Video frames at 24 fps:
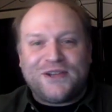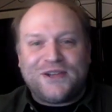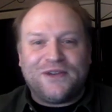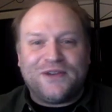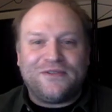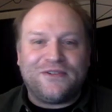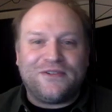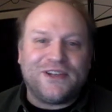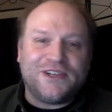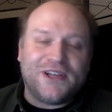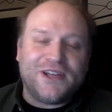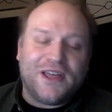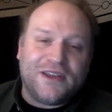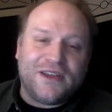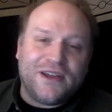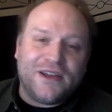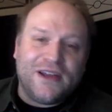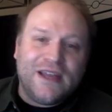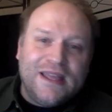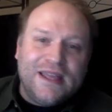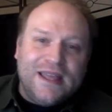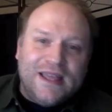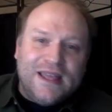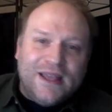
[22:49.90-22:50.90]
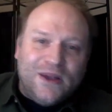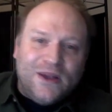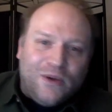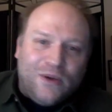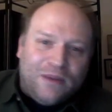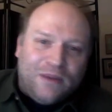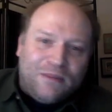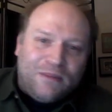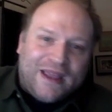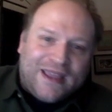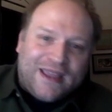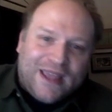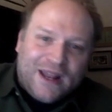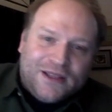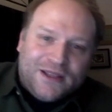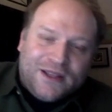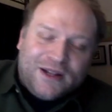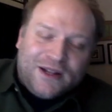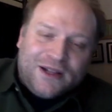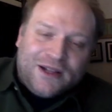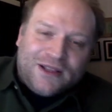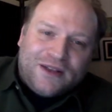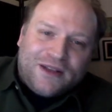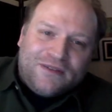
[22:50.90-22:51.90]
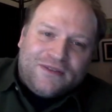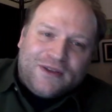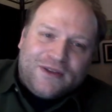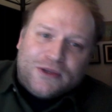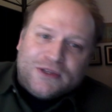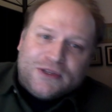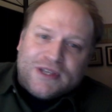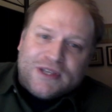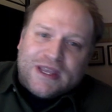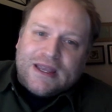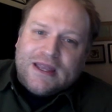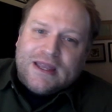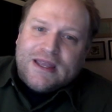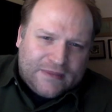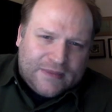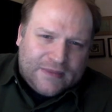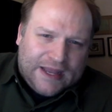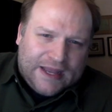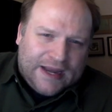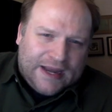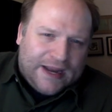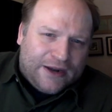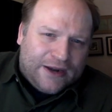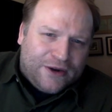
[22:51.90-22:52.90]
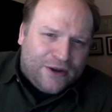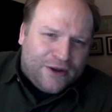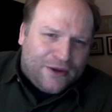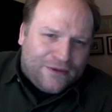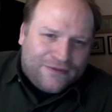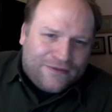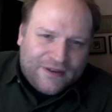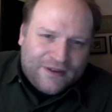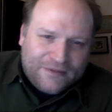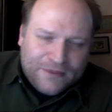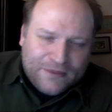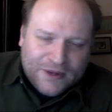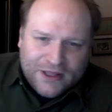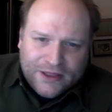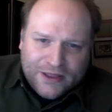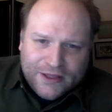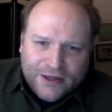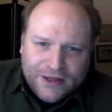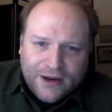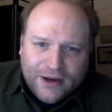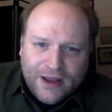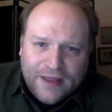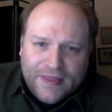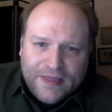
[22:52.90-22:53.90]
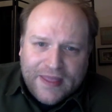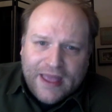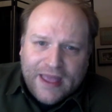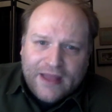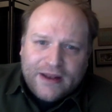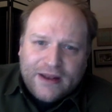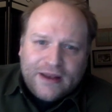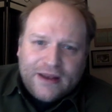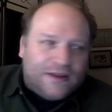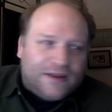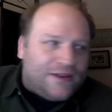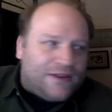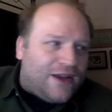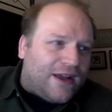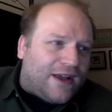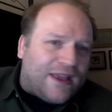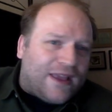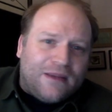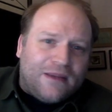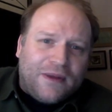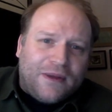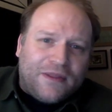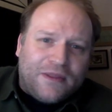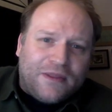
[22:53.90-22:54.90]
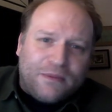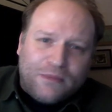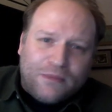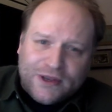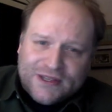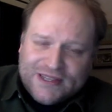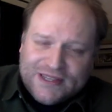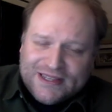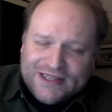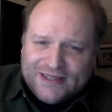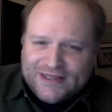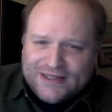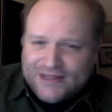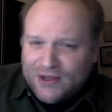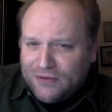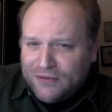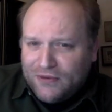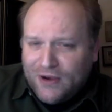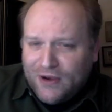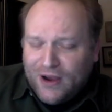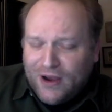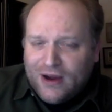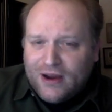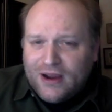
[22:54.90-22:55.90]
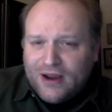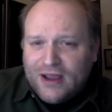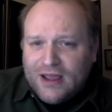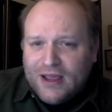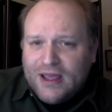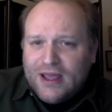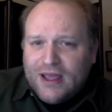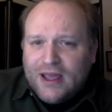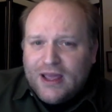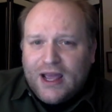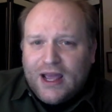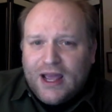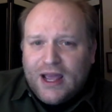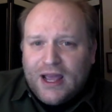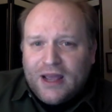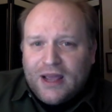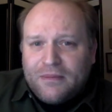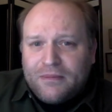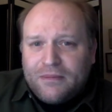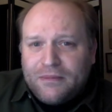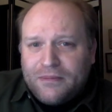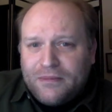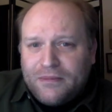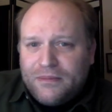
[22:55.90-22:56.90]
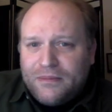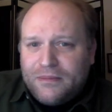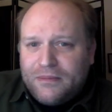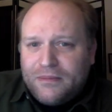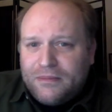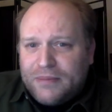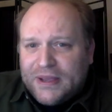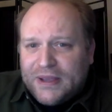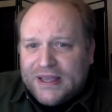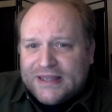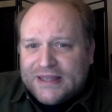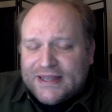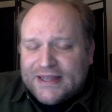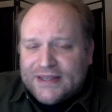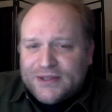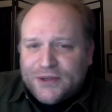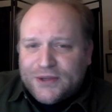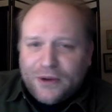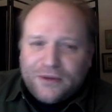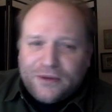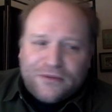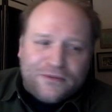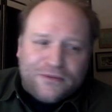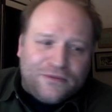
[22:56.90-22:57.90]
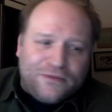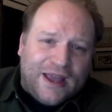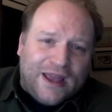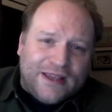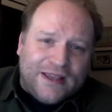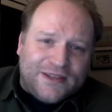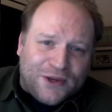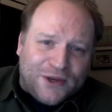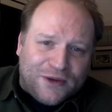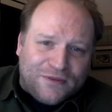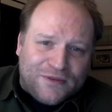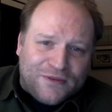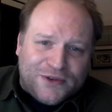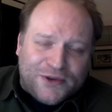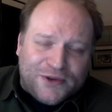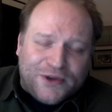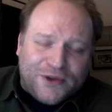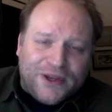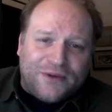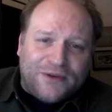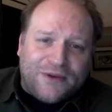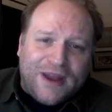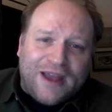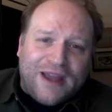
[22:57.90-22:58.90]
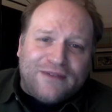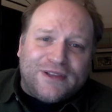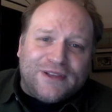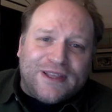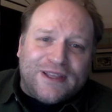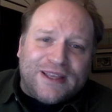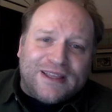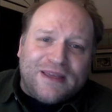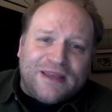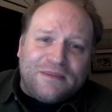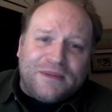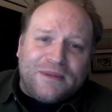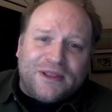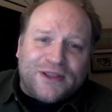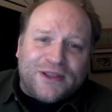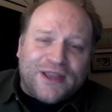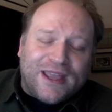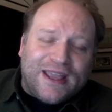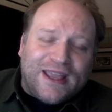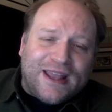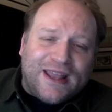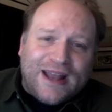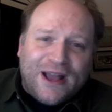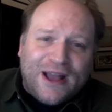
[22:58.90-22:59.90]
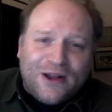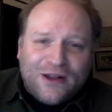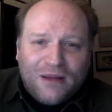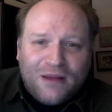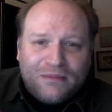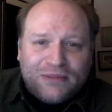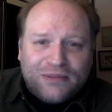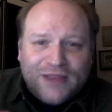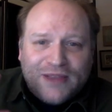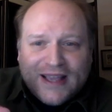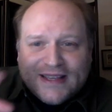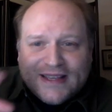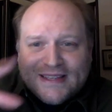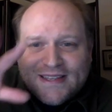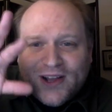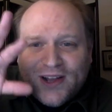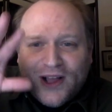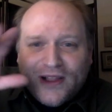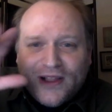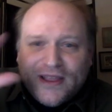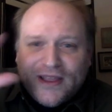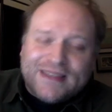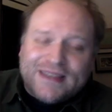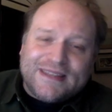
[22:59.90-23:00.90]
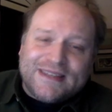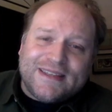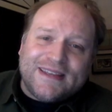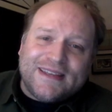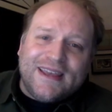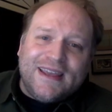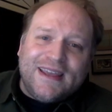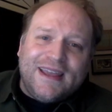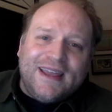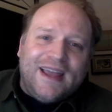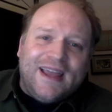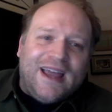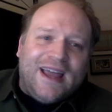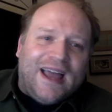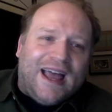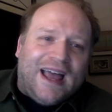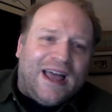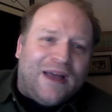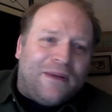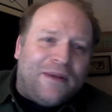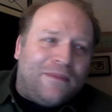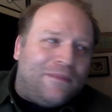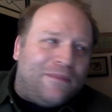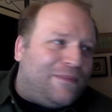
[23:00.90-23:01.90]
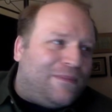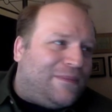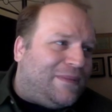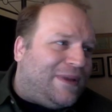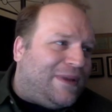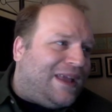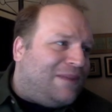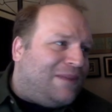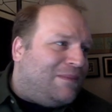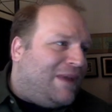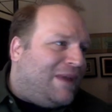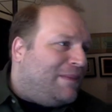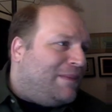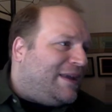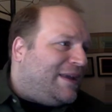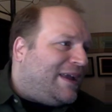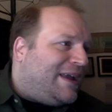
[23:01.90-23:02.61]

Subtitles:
over each other. It might get a little confusing. And I don't know if I've been clear on that in talking about the books so far, because I sort of enjoy unraveling them and looking at how complex it all is. And maybe